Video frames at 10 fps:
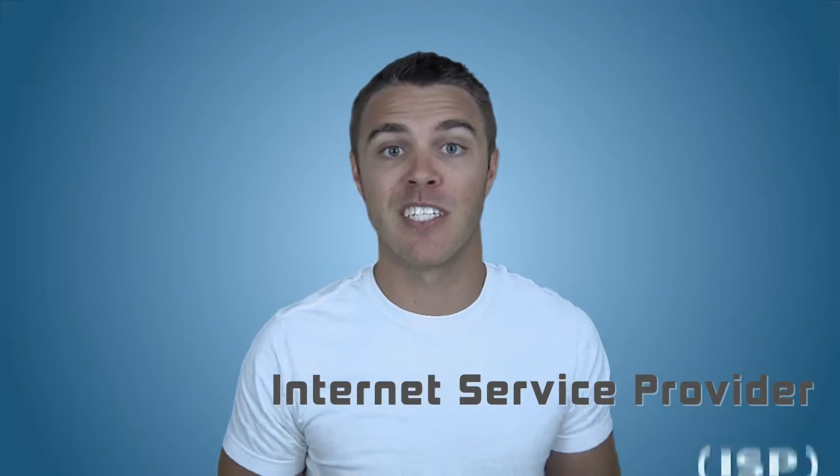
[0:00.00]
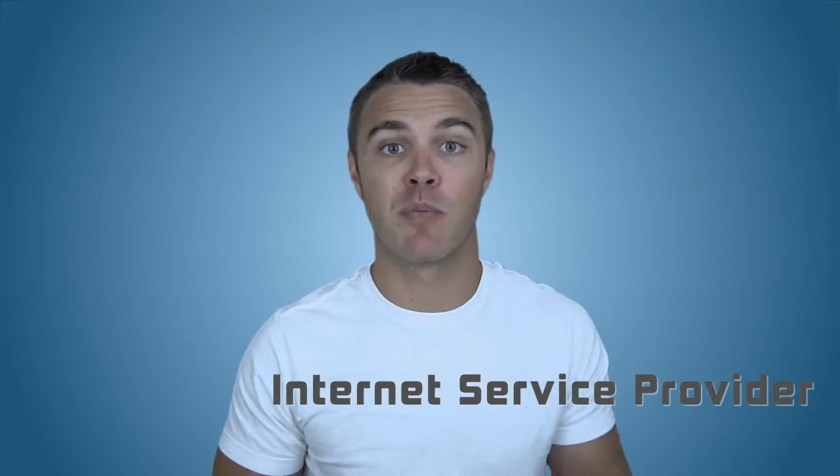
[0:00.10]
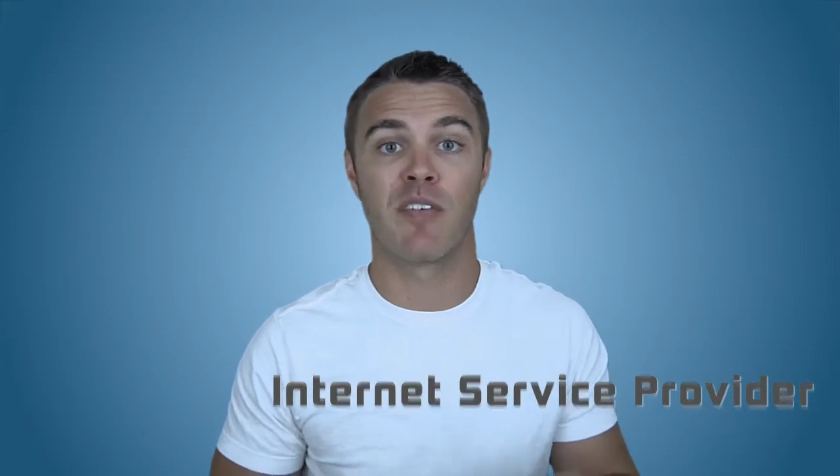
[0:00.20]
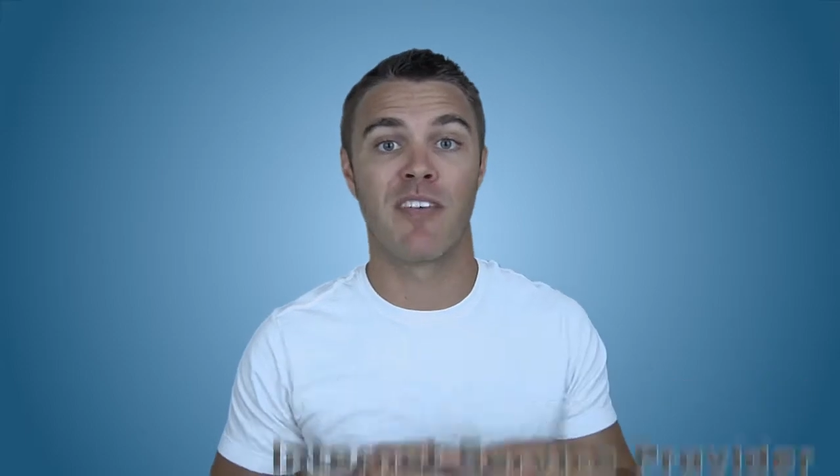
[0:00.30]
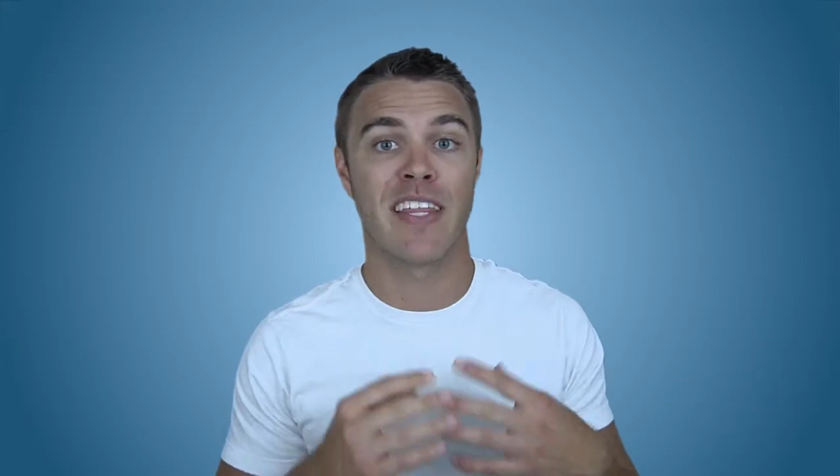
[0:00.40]
is
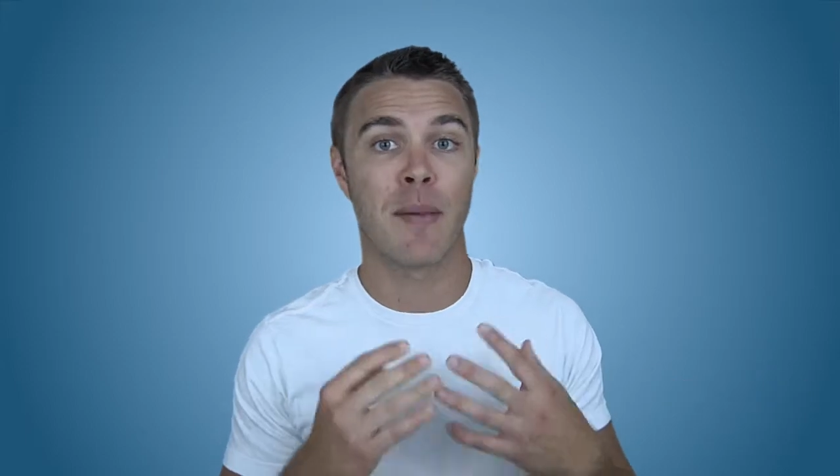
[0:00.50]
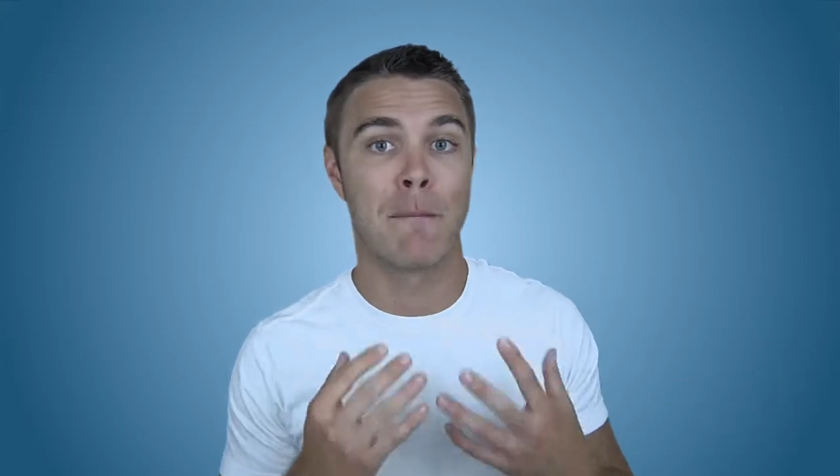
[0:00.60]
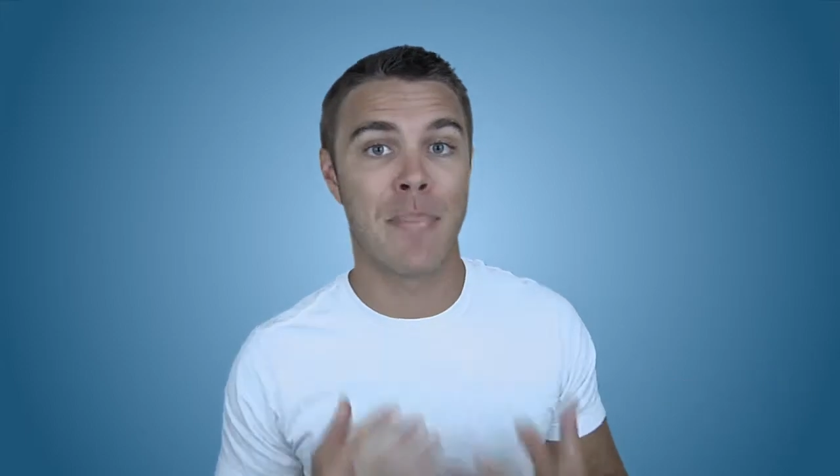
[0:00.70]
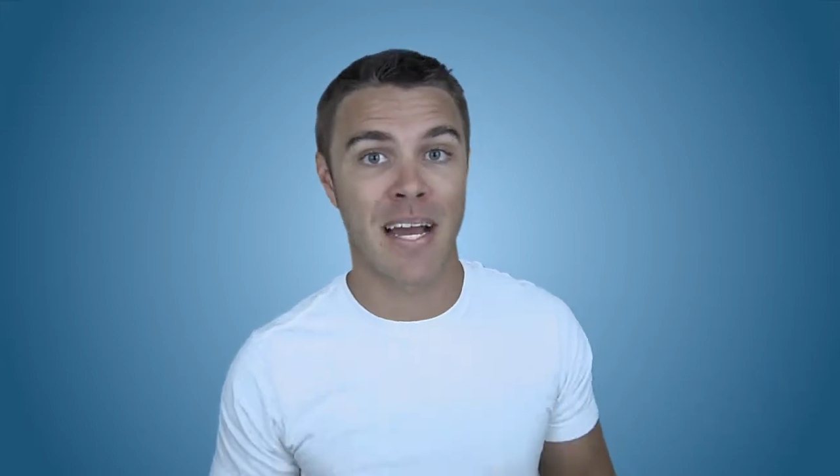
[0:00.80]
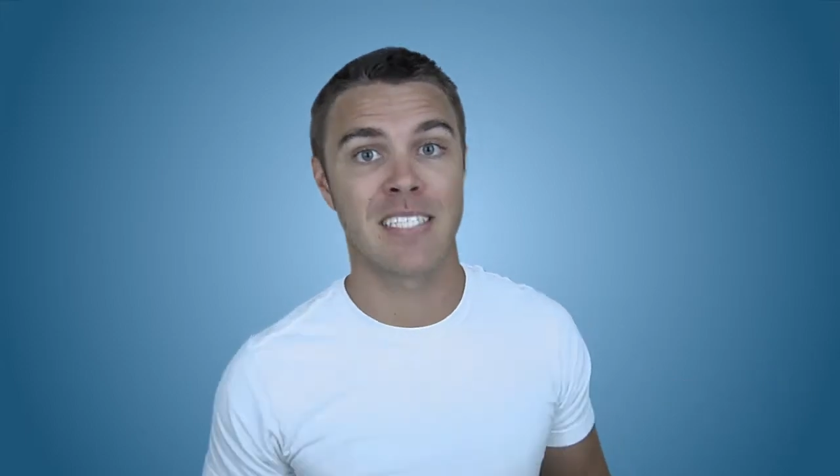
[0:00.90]
to provide the
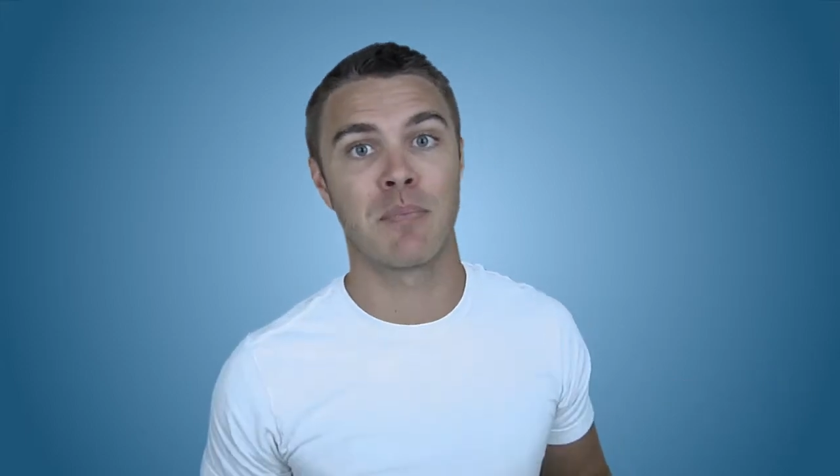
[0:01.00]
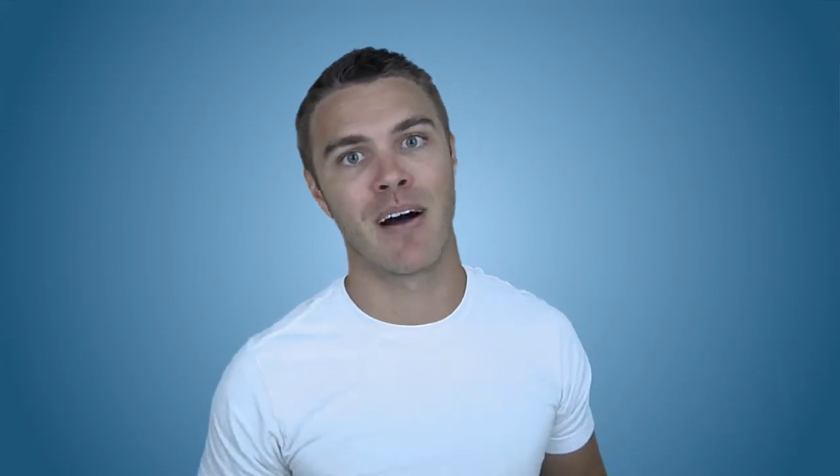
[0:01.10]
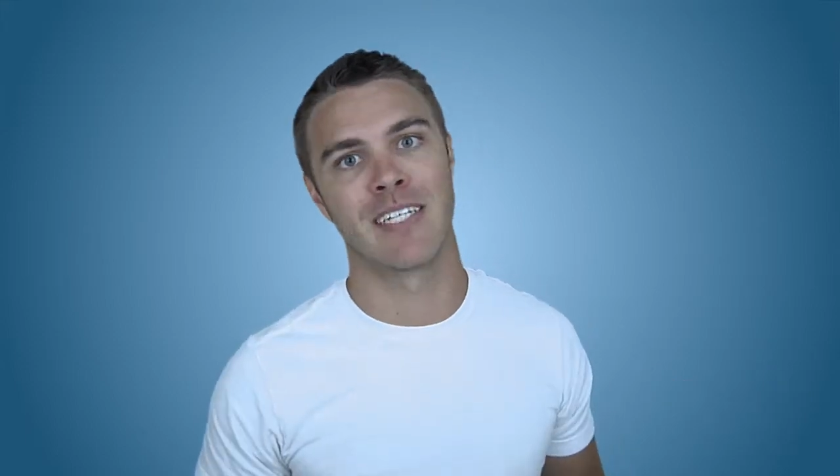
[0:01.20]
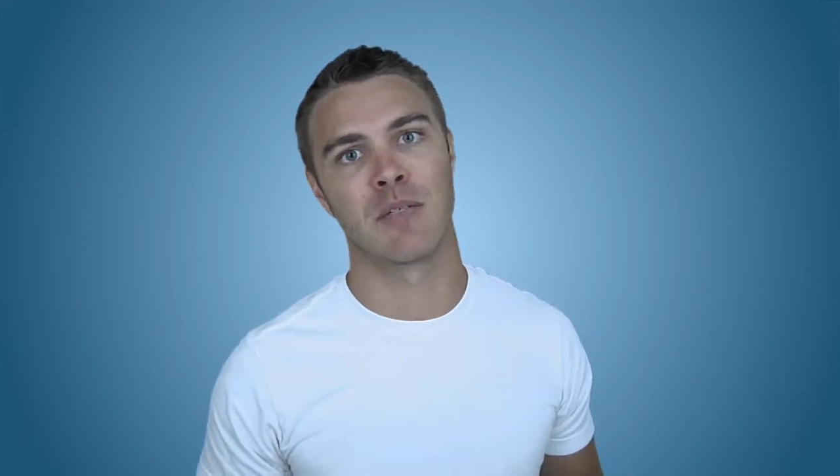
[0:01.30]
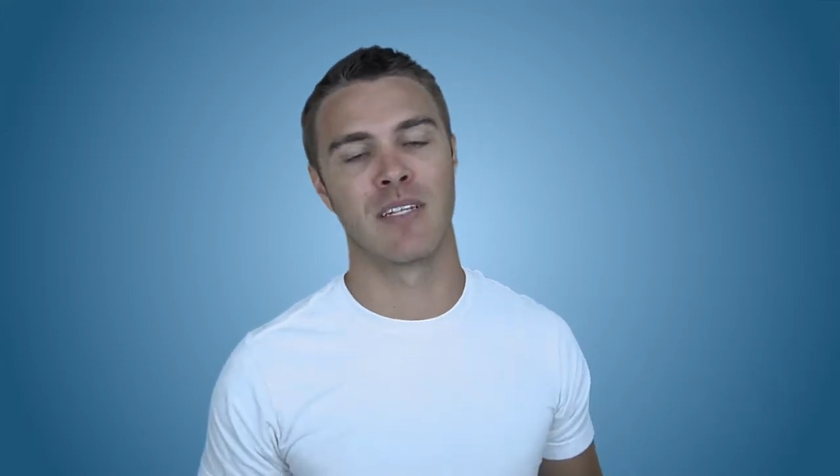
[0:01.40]
best
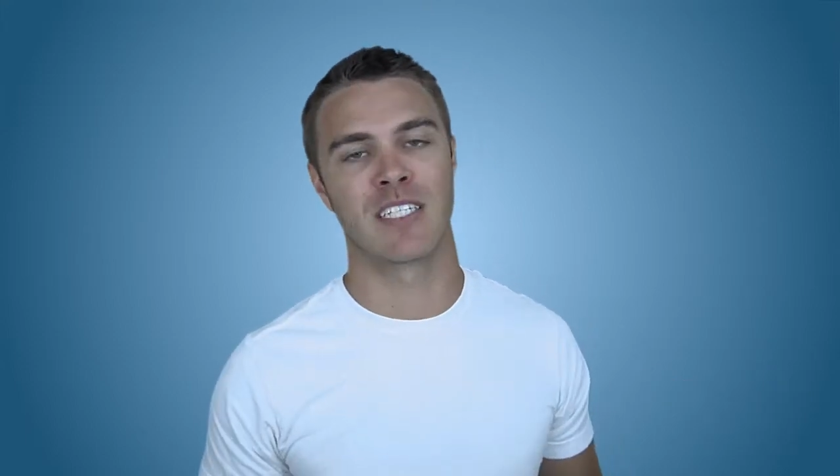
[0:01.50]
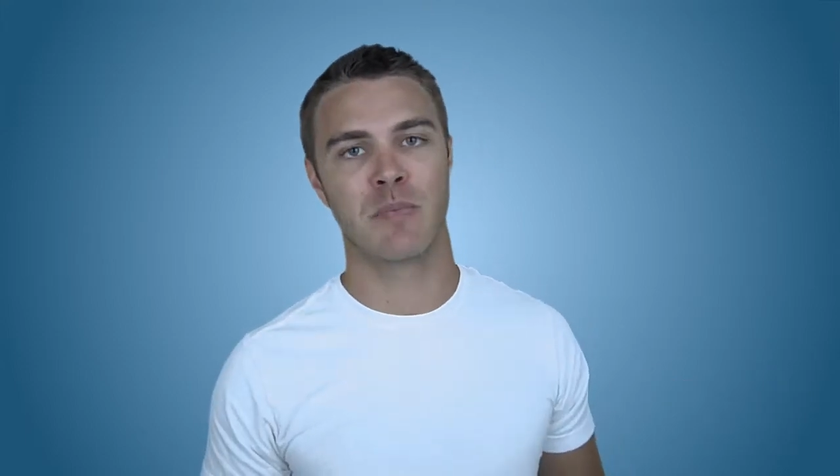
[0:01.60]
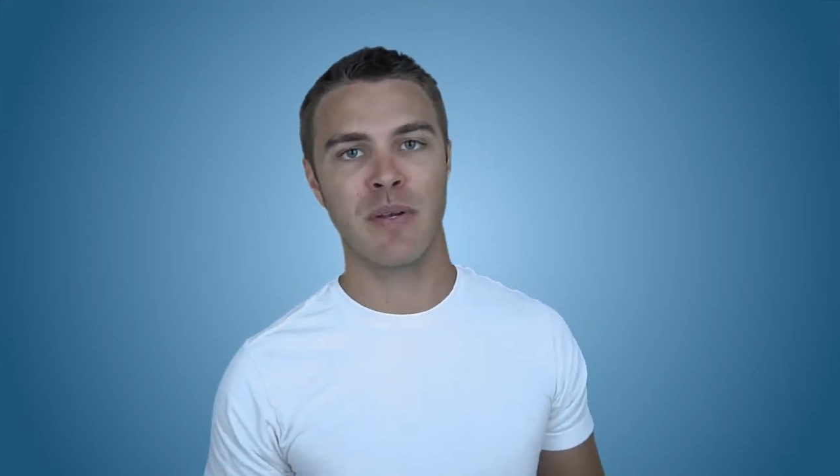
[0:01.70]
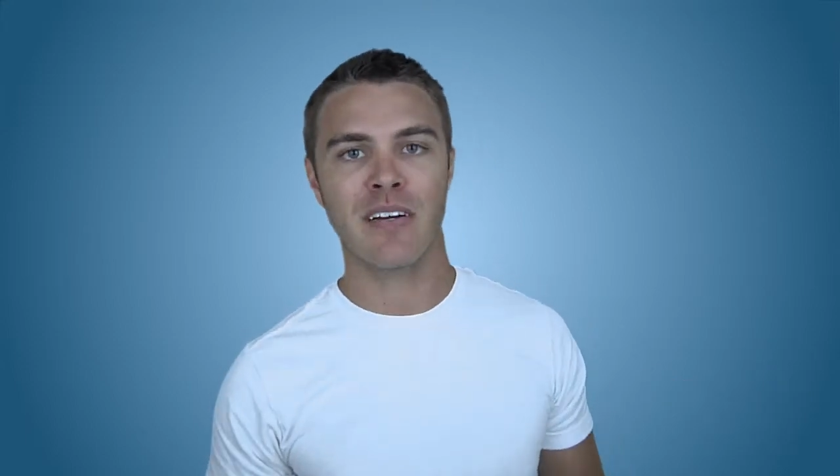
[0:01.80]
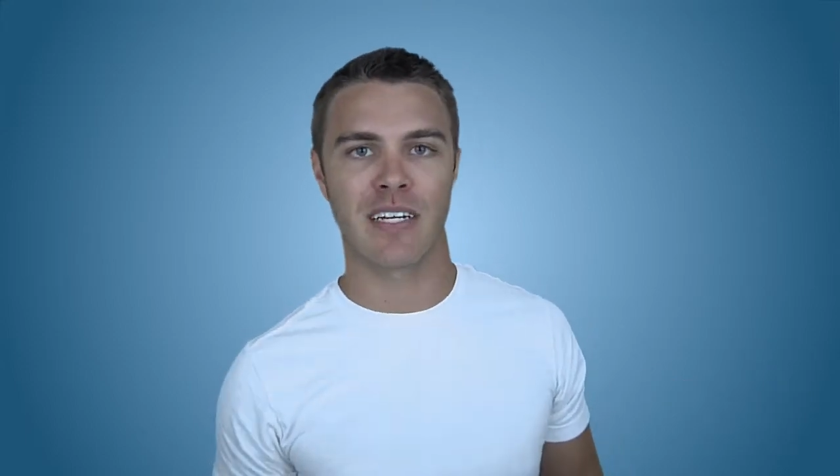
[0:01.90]
possible
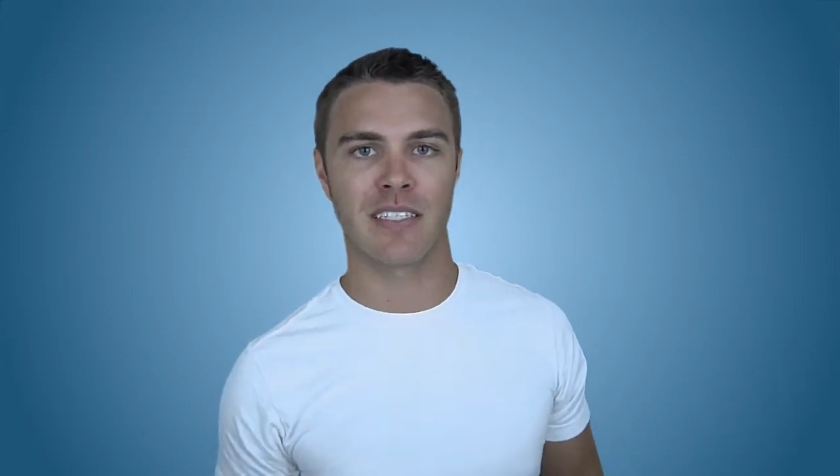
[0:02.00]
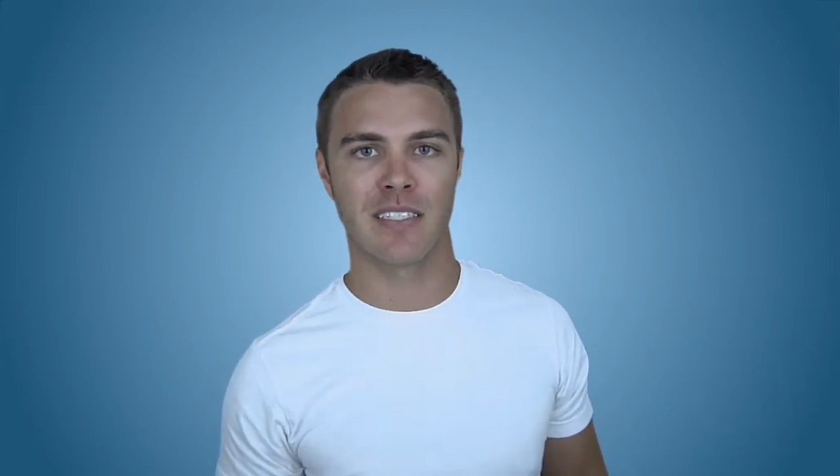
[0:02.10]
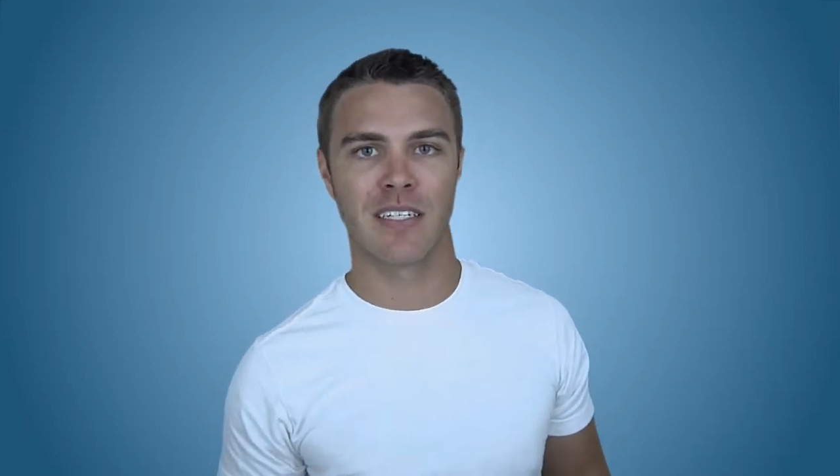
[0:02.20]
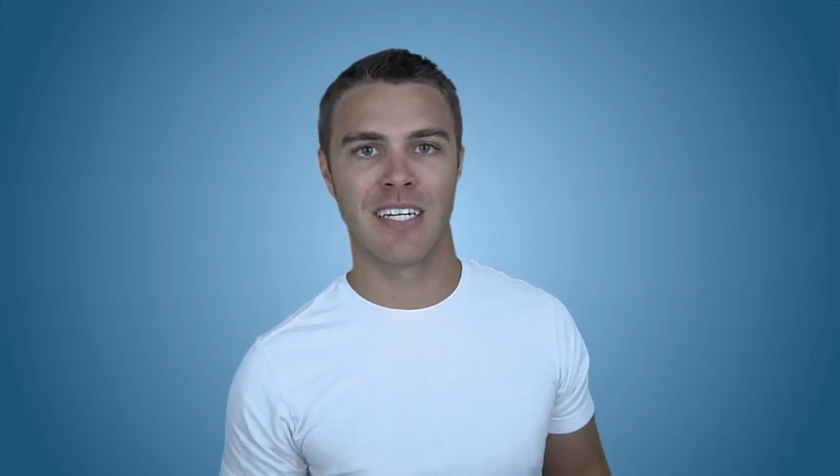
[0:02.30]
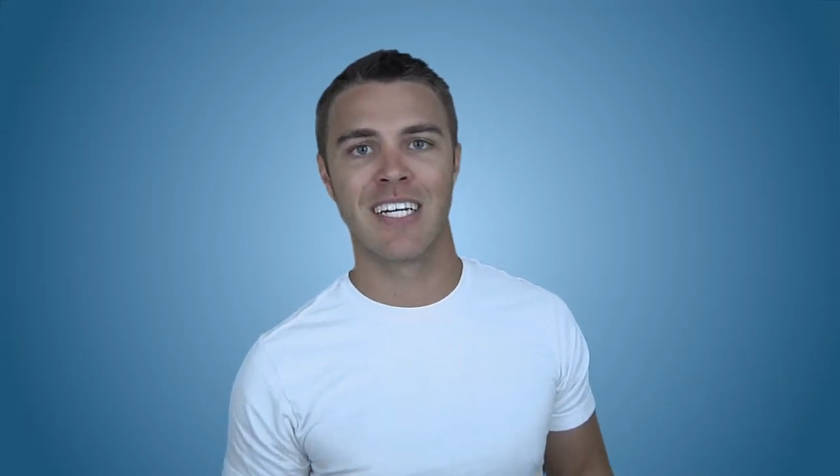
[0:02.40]
experience.